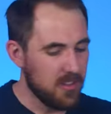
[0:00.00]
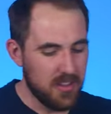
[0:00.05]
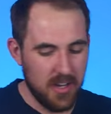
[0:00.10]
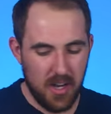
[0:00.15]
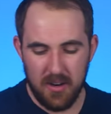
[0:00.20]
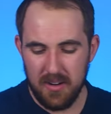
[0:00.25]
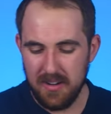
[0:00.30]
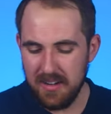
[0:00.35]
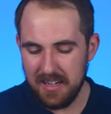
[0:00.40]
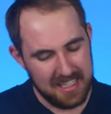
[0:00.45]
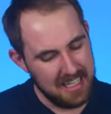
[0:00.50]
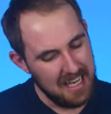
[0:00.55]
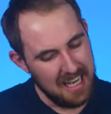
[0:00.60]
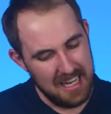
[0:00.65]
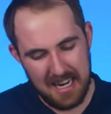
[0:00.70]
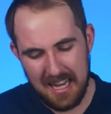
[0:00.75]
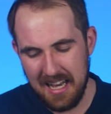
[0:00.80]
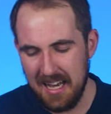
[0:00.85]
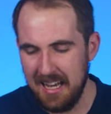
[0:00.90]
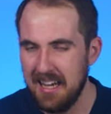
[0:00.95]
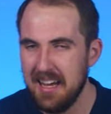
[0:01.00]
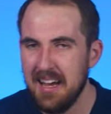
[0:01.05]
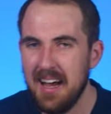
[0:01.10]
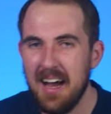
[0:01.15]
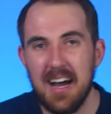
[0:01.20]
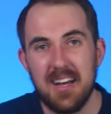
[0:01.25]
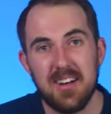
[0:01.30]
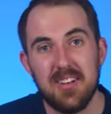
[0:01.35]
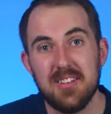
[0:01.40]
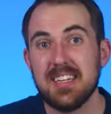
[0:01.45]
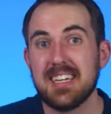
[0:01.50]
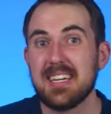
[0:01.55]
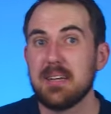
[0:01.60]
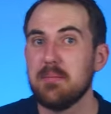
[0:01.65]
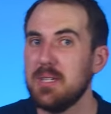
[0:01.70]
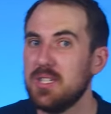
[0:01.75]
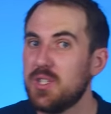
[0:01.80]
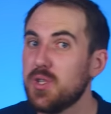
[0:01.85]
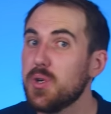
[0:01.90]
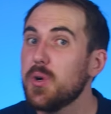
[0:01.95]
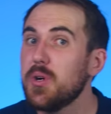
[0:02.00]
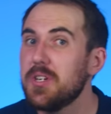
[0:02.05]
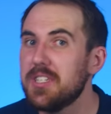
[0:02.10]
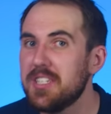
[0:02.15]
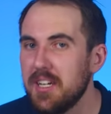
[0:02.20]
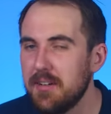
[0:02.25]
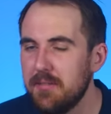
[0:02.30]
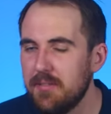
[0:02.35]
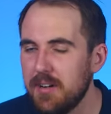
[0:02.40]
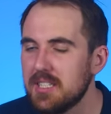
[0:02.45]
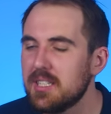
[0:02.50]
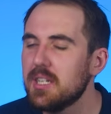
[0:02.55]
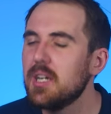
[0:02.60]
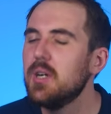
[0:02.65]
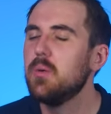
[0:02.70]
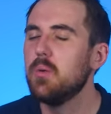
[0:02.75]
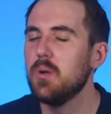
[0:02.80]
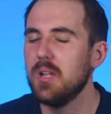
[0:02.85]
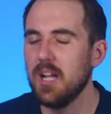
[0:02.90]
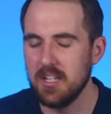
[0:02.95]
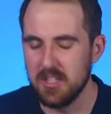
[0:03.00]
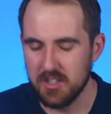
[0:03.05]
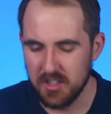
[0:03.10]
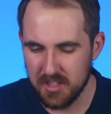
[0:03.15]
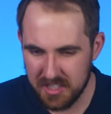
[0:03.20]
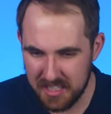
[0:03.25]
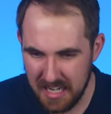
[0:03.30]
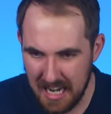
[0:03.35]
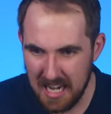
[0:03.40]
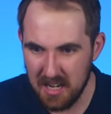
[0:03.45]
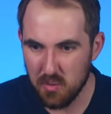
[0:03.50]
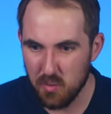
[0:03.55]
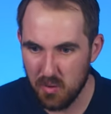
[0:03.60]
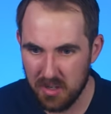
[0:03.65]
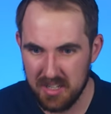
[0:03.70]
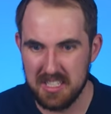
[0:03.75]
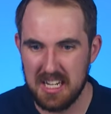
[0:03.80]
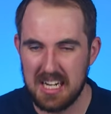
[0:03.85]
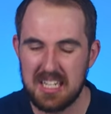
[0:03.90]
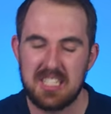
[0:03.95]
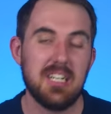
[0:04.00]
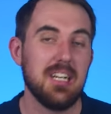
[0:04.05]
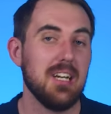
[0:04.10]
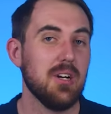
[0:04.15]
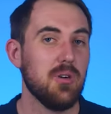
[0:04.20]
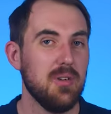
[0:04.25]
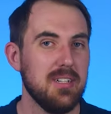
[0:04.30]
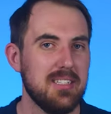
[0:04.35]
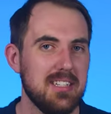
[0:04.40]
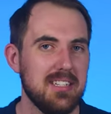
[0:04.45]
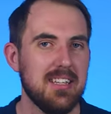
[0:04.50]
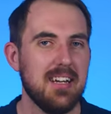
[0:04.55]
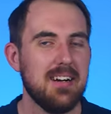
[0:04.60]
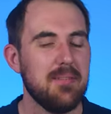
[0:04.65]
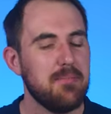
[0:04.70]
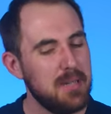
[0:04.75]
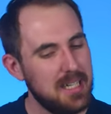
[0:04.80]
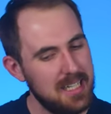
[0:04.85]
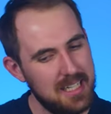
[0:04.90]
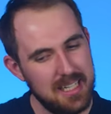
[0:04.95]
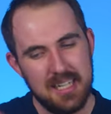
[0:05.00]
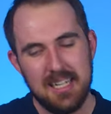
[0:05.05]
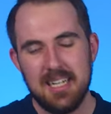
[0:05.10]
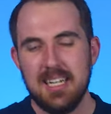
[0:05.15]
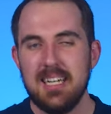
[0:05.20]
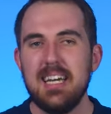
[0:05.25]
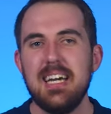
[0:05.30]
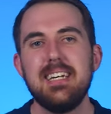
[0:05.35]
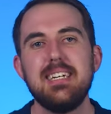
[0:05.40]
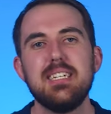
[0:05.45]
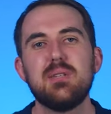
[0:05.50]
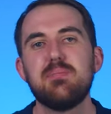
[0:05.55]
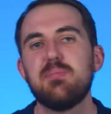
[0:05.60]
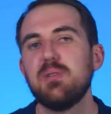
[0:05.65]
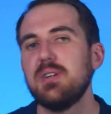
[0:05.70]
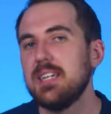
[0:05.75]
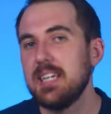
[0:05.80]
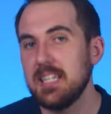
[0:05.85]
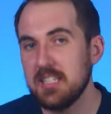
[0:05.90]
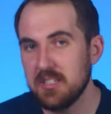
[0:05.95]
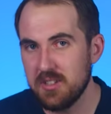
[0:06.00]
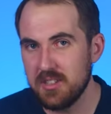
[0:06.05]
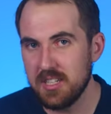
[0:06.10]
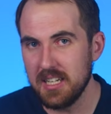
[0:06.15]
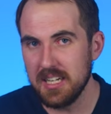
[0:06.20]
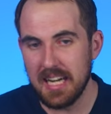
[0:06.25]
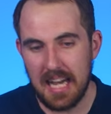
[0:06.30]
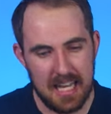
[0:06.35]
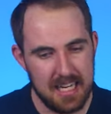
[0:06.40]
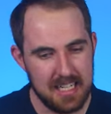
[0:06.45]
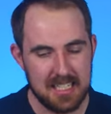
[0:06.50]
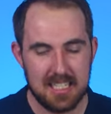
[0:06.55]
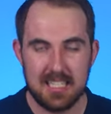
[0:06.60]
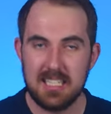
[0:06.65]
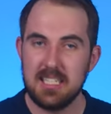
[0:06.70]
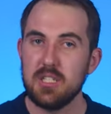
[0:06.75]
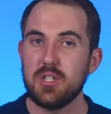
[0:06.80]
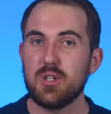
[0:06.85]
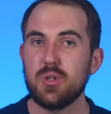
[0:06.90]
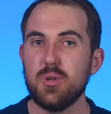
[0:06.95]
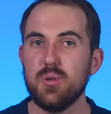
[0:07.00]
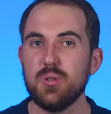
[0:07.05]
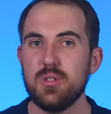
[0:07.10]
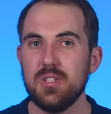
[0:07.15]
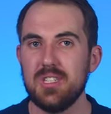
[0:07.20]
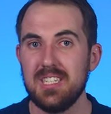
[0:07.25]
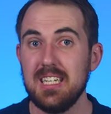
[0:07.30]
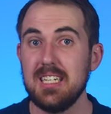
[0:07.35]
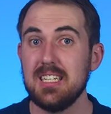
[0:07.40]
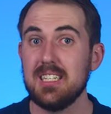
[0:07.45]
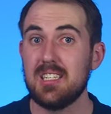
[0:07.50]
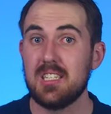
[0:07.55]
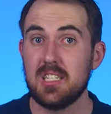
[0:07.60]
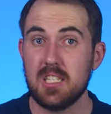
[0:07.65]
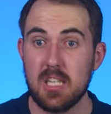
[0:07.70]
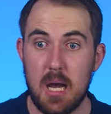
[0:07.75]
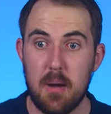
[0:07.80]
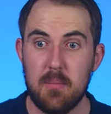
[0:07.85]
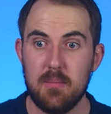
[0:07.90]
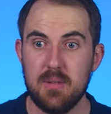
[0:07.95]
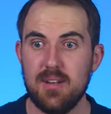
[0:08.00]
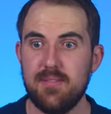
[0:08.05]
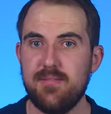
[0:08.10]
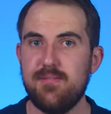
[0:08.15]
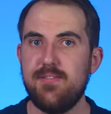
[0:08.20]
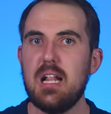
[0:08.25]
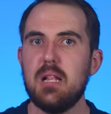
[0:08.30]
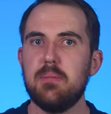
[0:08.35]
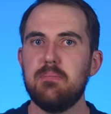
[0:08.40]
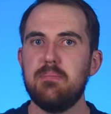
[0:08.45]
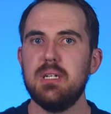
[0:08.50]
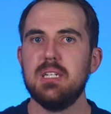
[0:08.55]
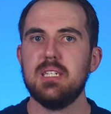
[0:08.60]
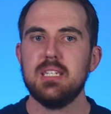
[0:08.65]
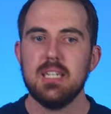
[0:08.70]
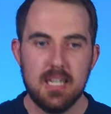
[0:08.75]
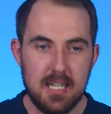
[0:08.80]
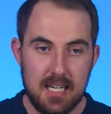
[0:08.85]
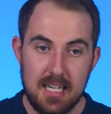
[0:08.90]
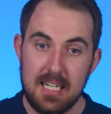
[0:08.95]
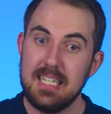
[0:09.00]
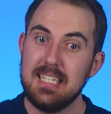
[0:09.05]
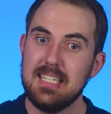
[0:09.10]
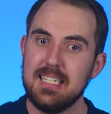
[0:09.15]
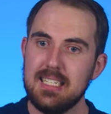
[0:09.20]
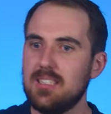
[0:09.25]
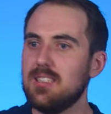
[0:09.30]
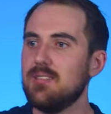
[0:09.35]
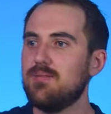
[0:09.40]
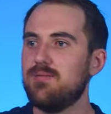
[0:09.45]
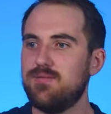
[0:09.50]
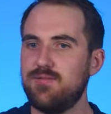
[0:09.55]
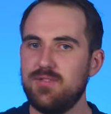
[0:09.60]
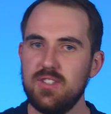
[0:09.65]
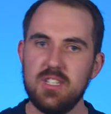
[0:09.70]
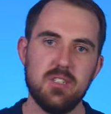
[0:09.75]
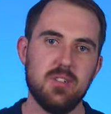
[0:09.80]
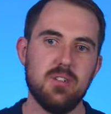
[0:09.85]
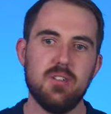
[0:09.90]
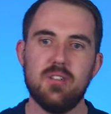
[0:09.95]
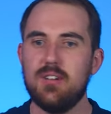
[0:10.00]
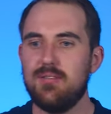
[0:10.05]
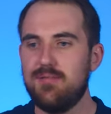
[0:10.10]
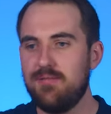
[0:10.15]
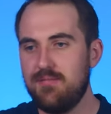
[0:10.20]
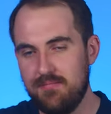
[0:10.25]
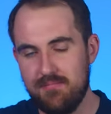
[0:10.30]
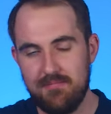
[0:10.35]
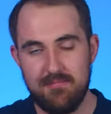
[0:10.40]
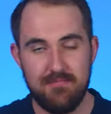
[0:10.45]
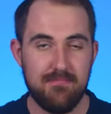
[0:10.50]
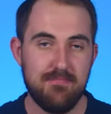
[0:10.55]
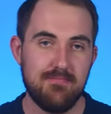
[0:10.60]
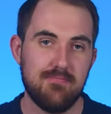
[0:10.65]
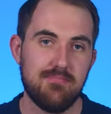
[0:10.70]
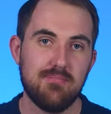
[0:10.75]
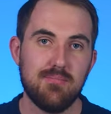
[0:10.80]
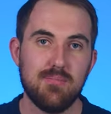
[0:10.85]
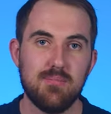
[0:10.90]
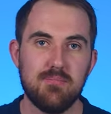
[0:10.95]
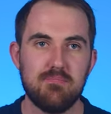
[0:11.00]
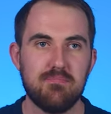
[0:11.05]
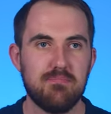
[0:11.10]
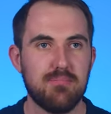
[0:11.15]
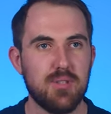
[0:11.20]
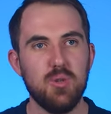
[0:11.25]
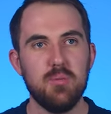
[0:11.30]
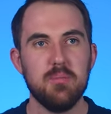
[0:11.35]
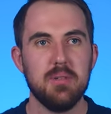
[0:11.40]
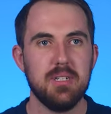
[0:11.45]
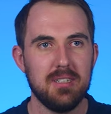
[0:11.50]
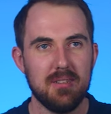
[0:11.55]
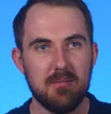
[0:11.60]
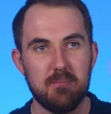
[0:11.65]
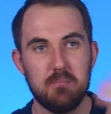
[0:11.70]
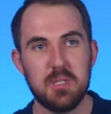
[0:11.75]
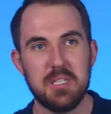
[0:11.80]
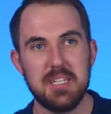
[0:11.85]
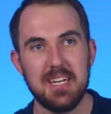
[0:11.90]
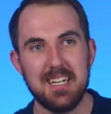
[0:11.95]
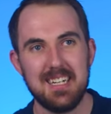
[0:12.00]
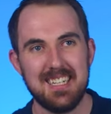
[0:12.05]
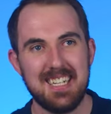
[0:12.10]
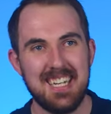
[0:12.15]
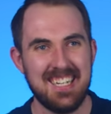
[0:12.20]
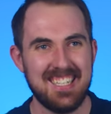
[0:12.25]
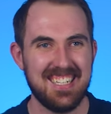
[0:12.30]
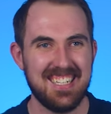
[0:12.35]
Although, again, I don't think a majority of us will understand what is actually written there, but it is pretty interesting, and it's at least cool to see some development in the field of human studies.